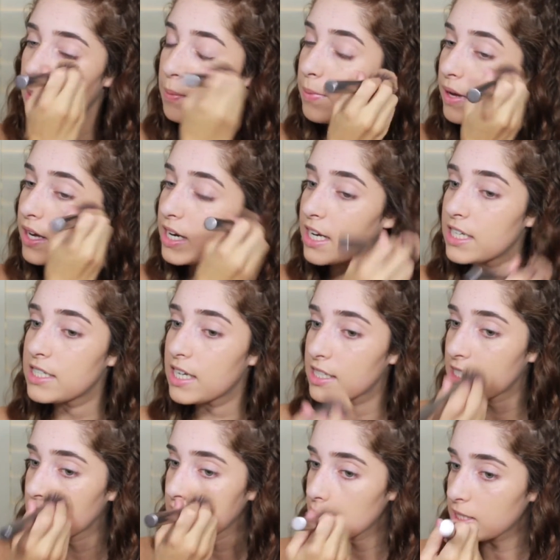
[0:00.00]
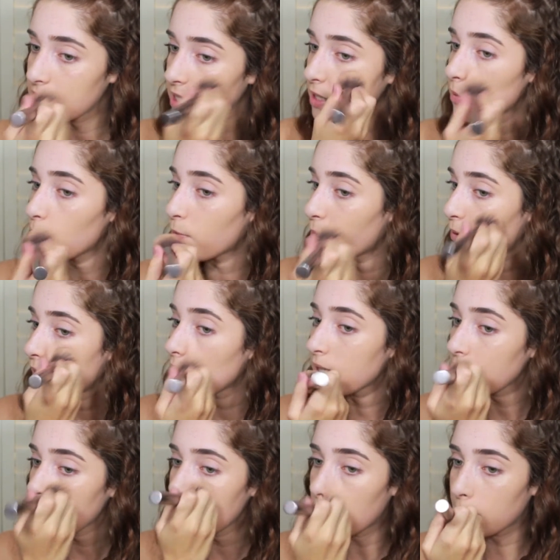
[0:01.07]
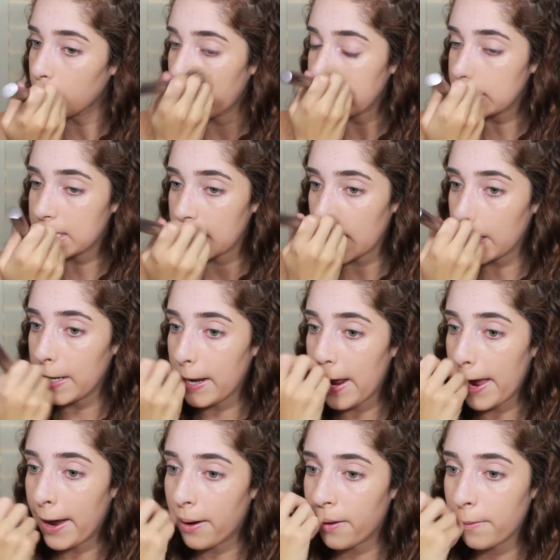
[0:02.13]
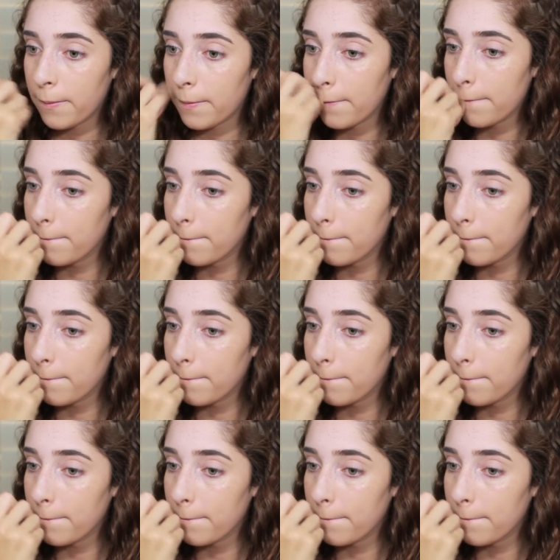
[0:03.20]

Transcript: but it doesn't seem oily on my skin now.